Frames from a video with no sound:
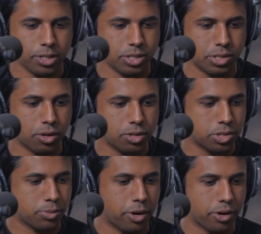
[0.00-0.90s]
It just
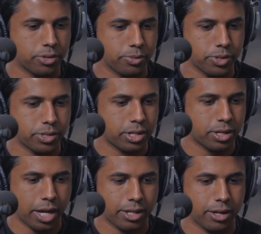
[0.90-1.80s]
learns to model the
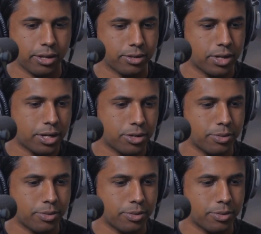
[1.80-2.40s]
music, and then